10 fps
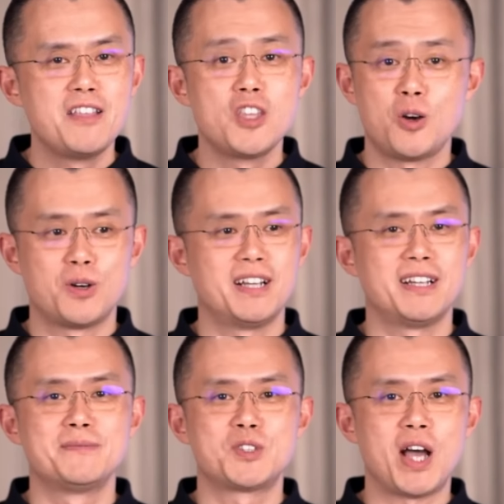Uh, no.
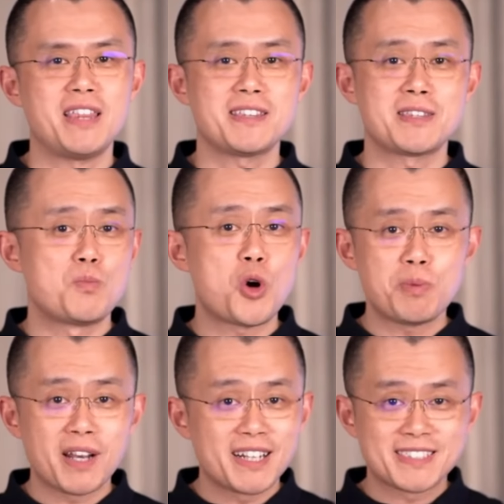Um, so I think the more
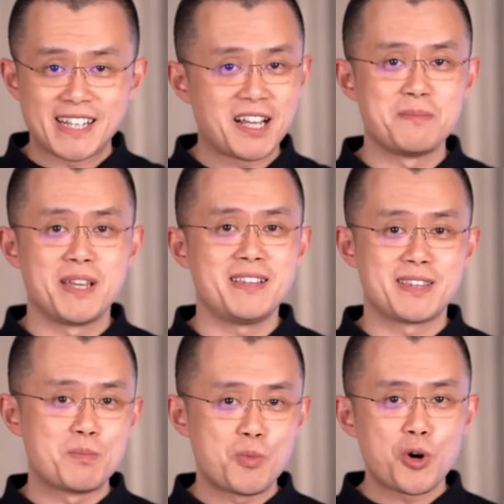players that come in,
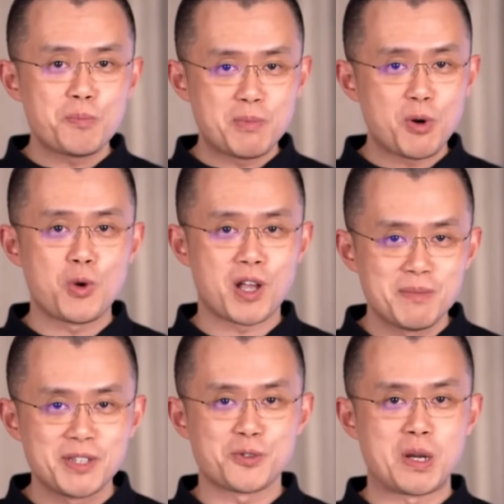the more people who
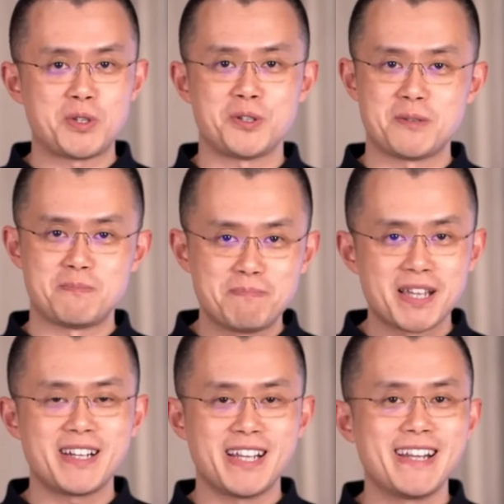come into crypto, the
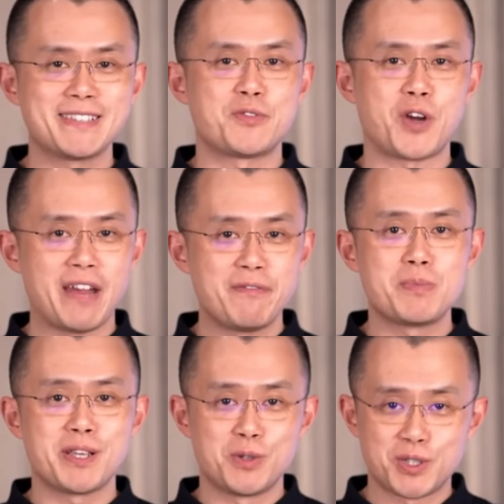better it is for
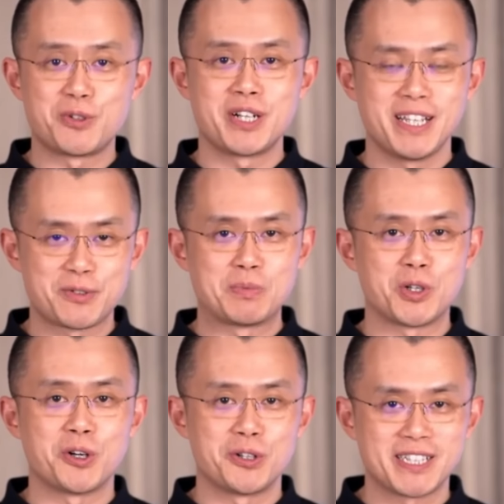everybody who's already in
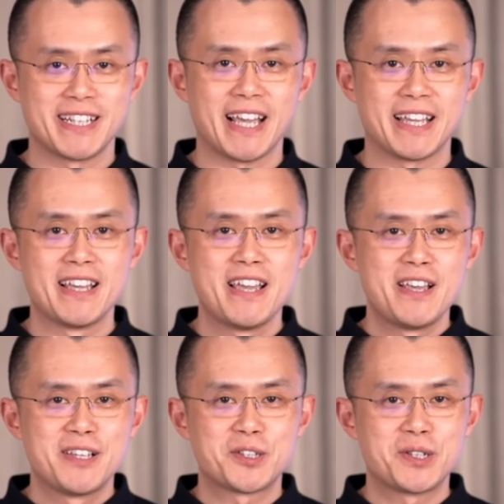crypto today.
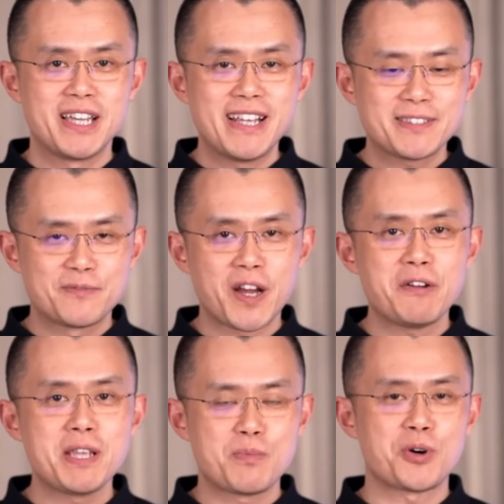So it is
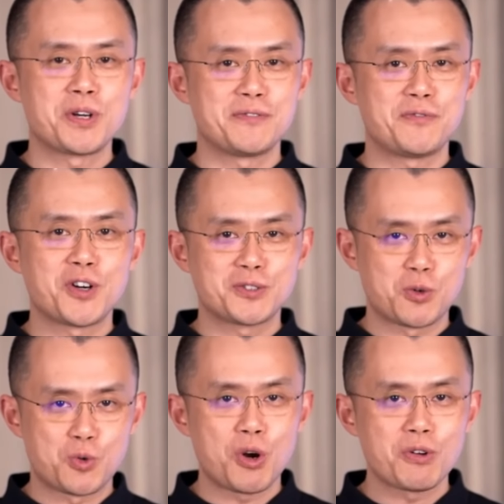very important for us to
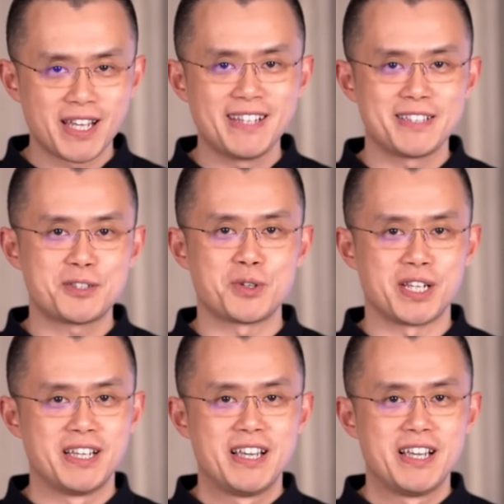grow the industry.